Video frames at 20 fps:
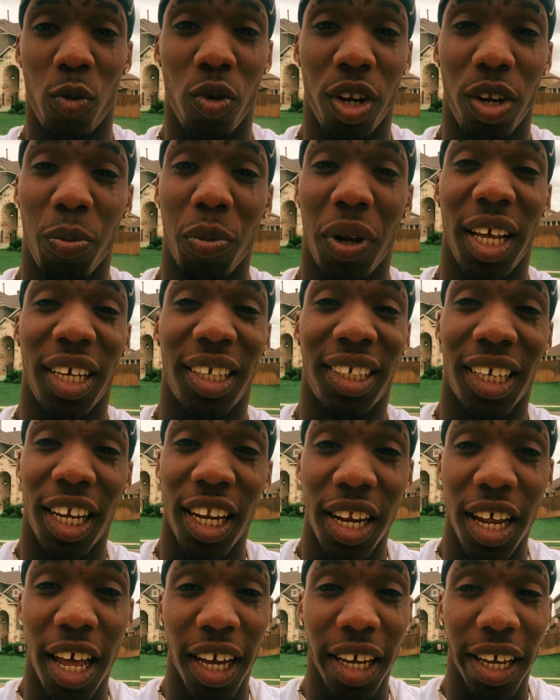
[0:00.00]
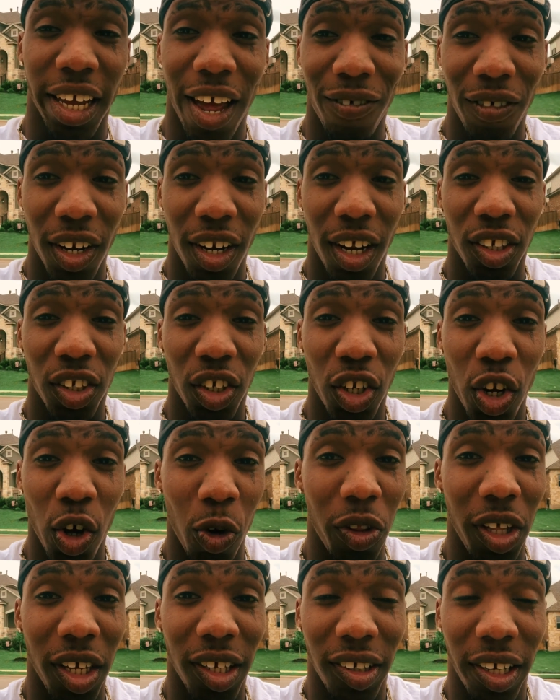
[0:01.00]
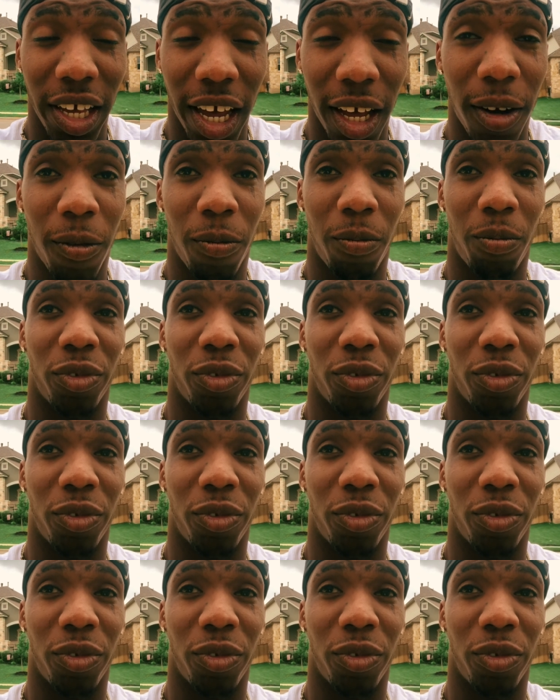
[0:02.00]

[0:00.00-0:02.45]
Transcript: Melissa and Kevin doesn't know this yet.